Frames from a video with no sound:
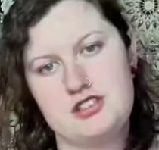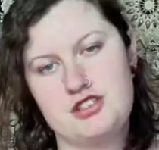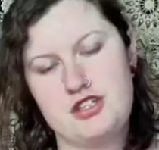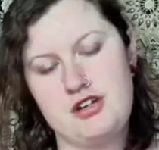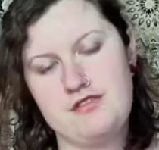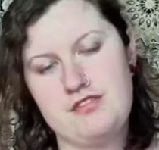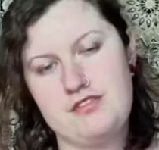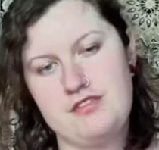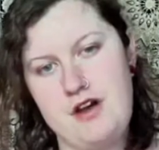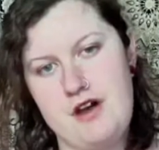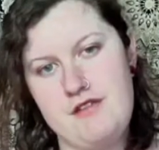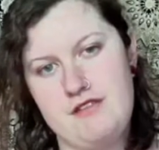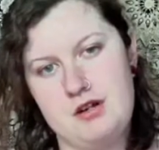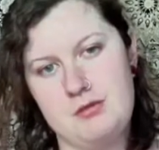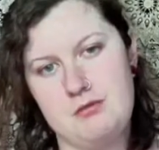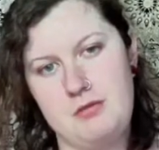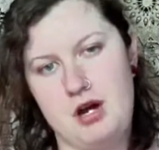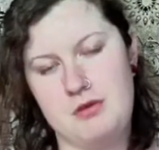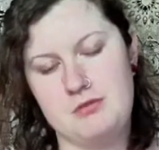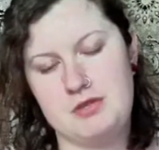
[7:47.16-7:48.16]
So for
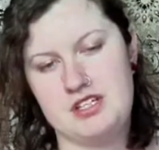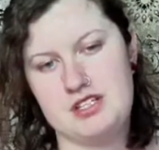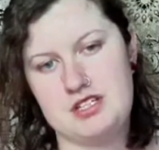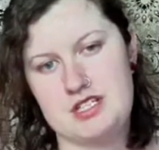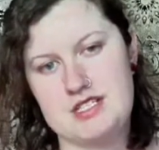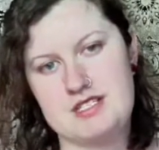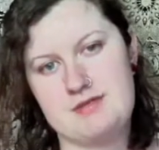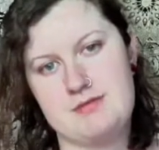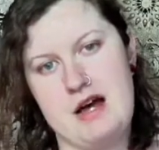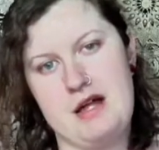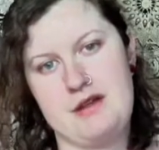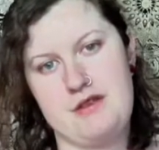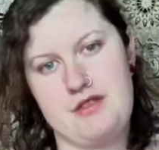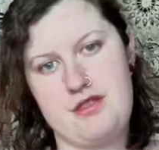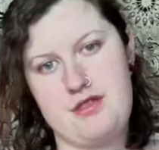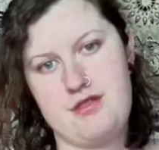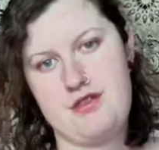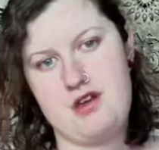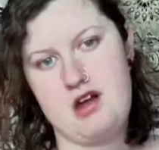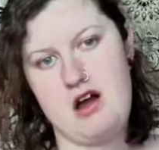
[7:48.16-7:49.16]
favorite moment this month,
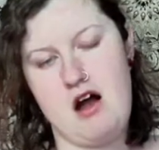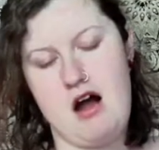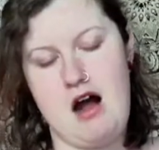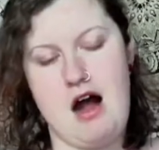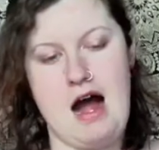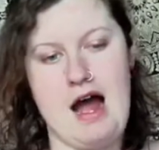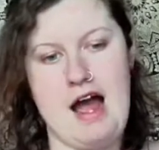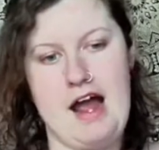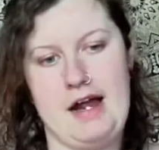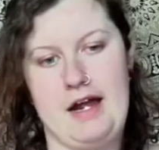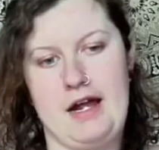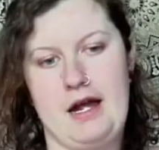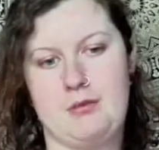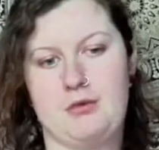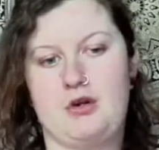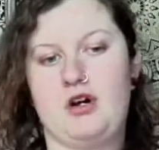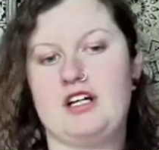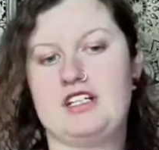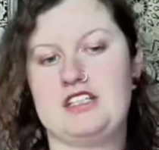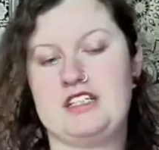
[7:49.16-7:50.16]
I am
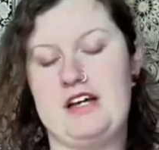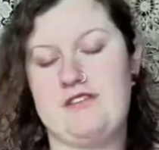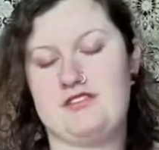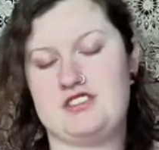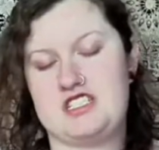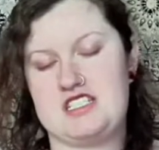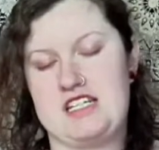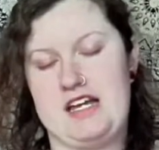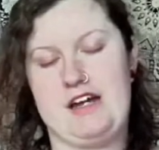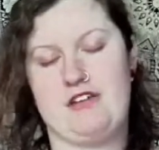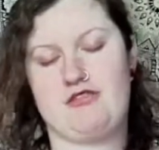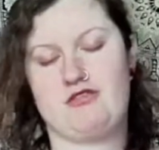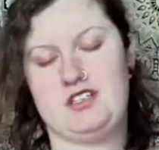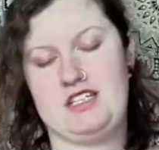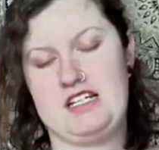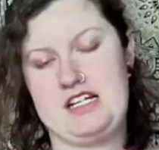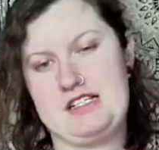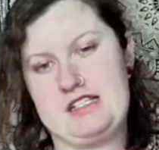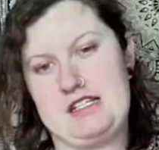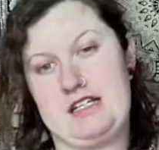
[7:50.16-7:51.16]
going to have to say
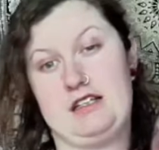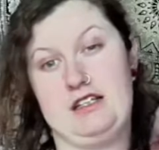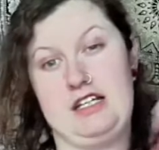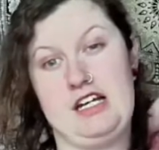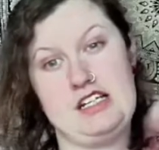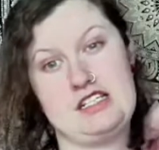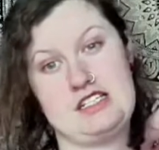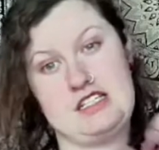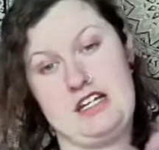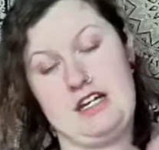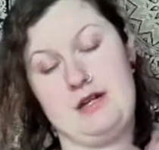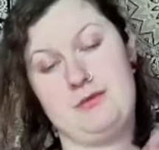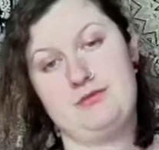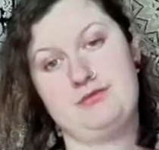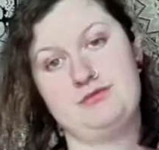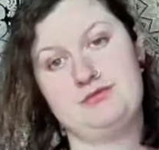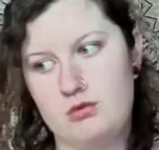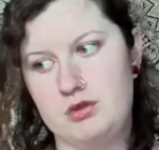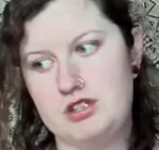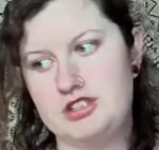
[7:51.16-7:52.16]
releasing Legacy,
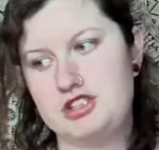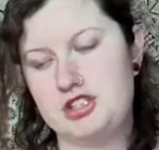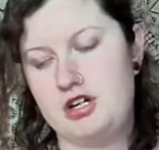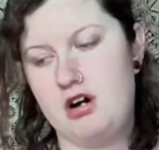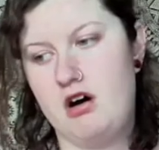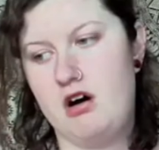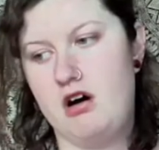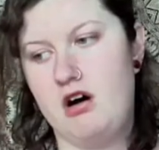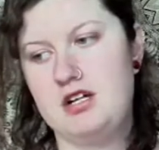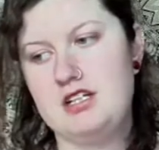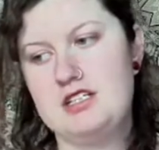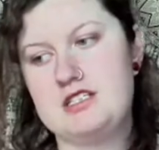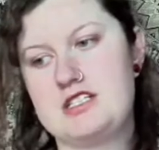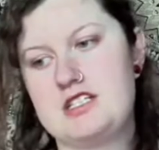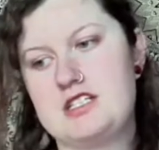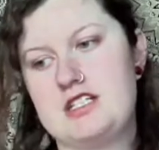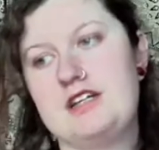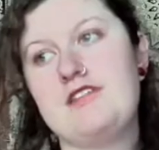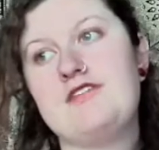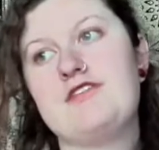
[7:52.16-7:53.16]
which
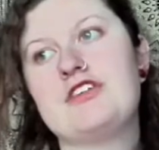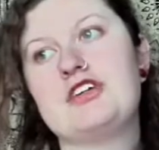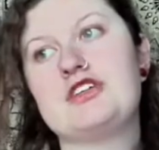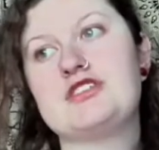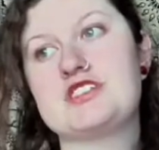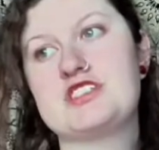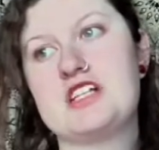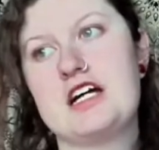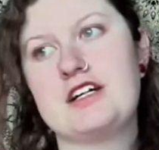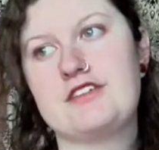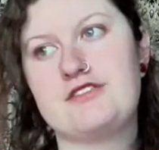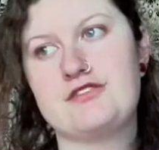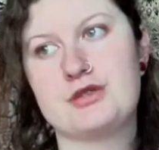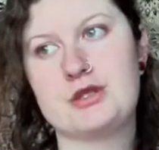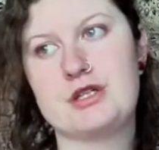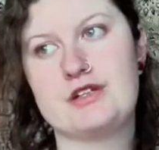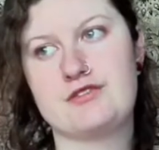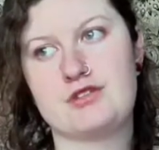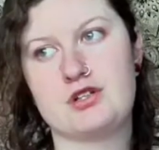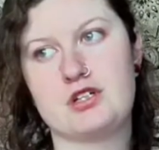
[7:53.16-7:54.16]
honestly feels like
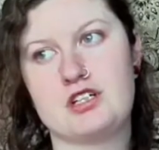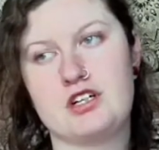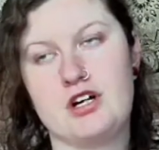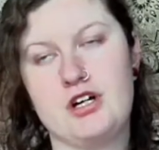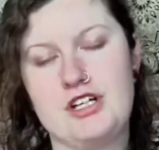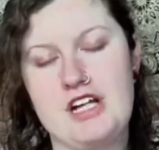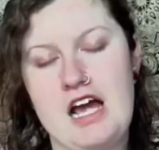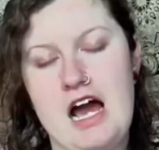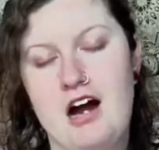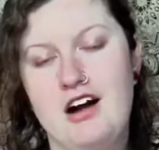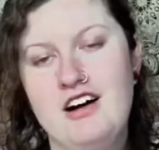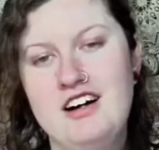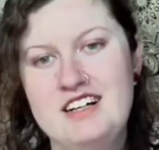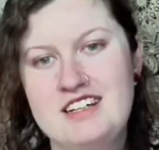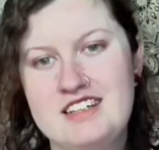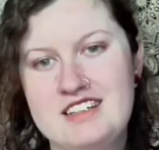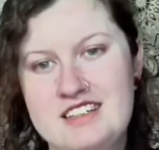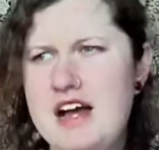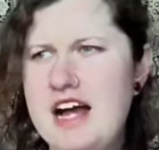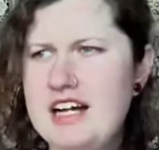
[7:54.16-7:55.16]
forever ago
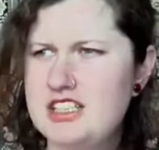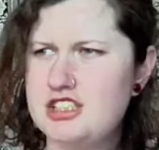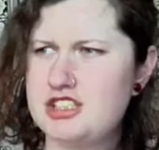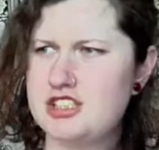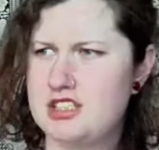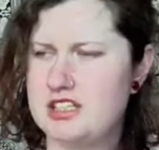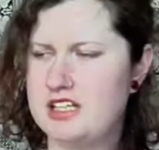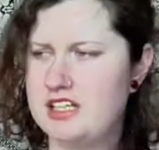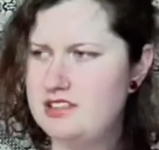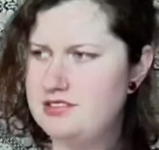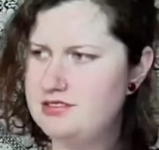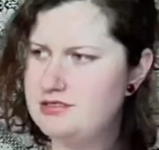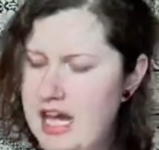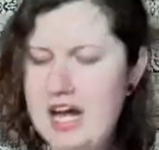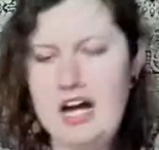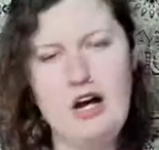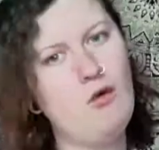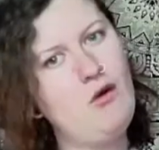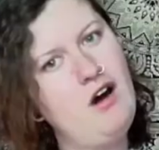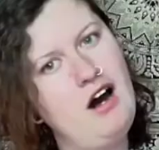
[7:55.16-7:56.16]
now. Actually,
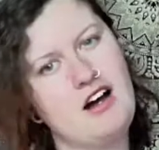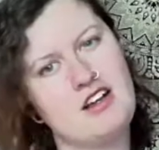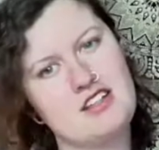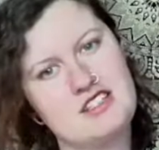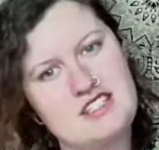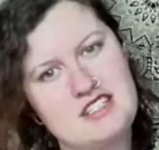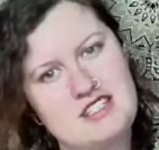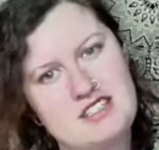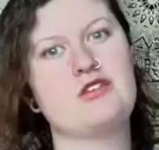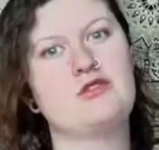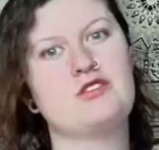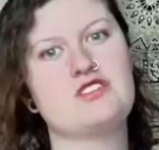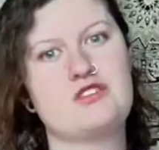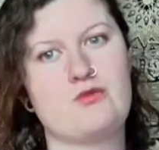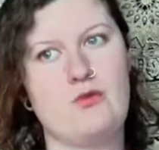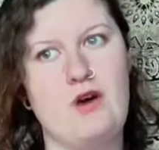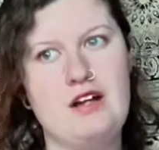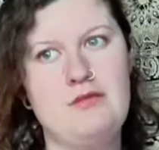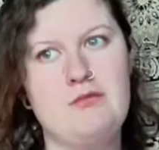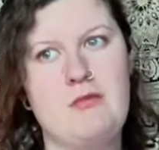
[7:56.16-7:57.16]
it was. It was
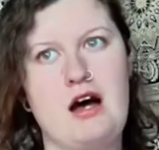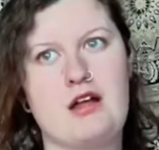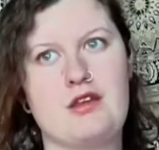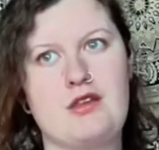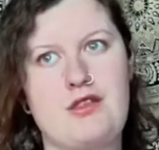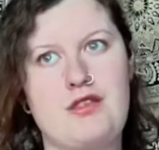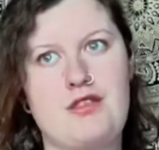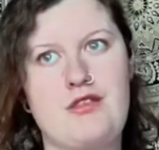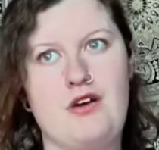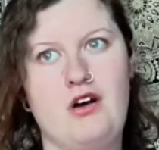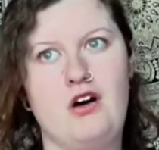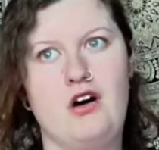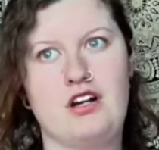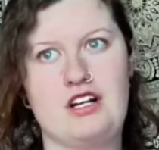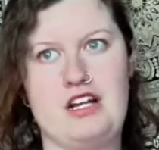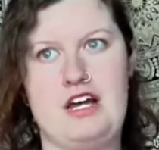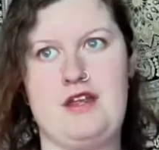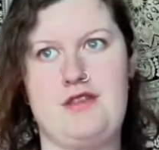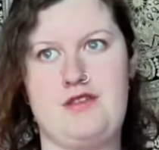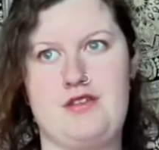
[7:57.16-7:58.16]
1 month
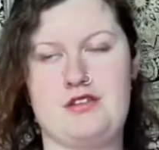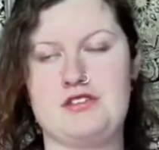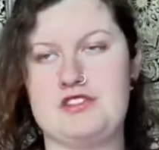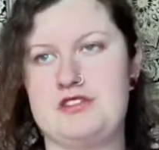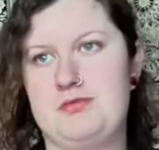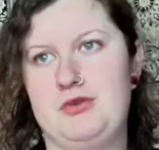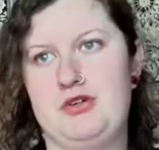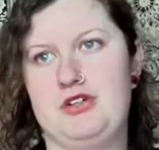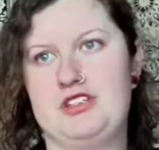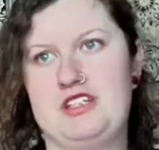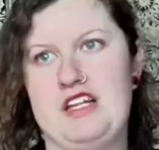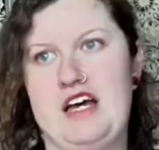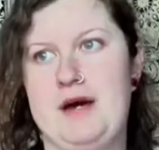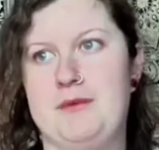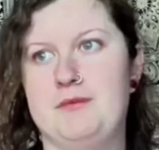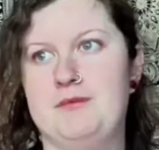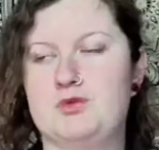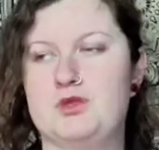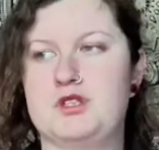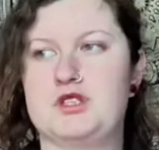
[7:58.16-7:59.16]
on Ethan's
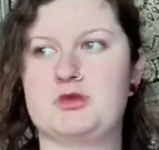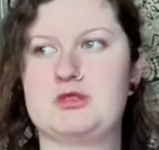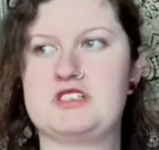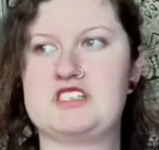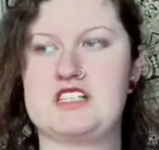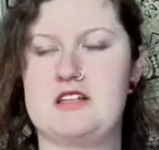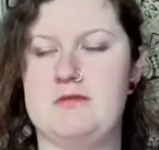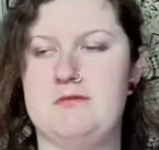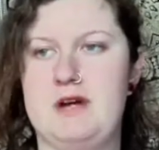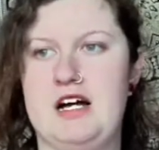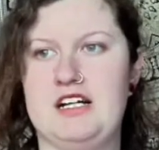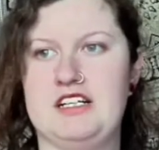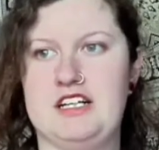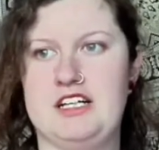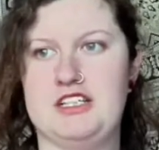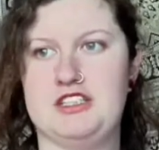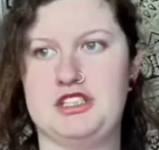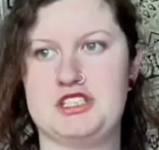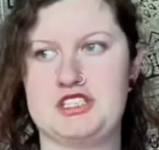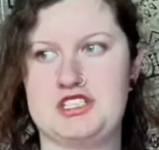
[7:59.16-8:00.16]
birthday, which was the
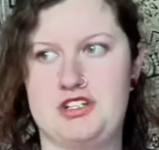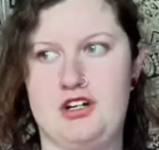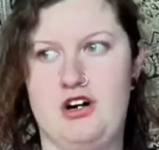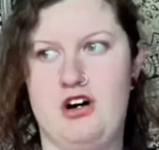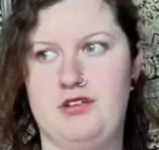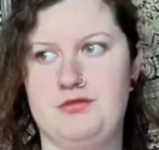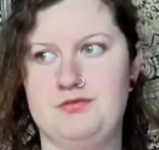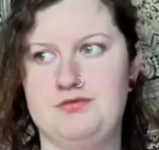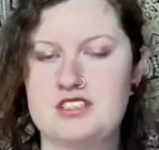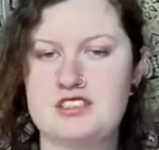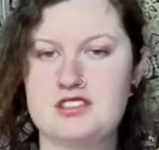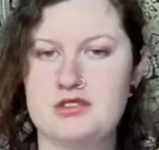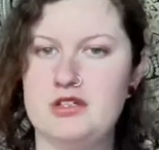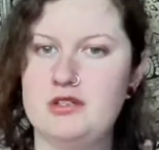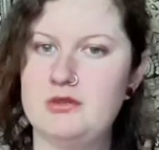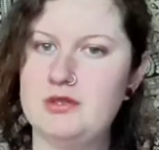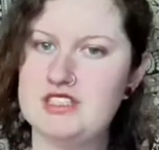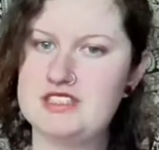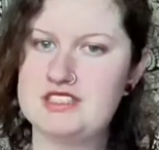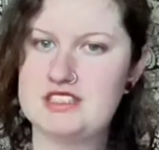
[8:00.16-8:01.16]
Monday just gone. So
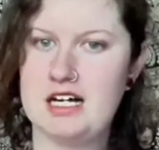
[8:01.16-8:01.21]
it was